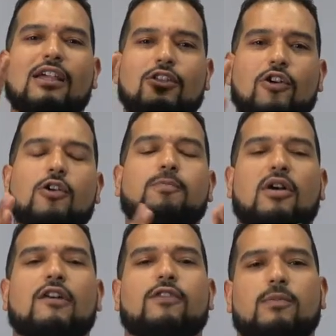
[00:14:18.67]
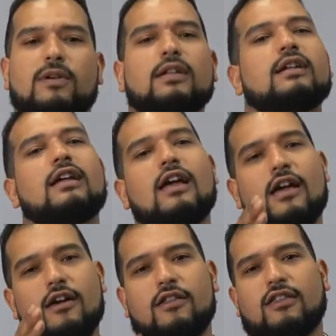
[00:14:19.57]
your profitability
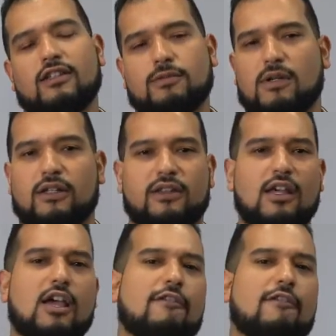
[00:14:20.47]
this month.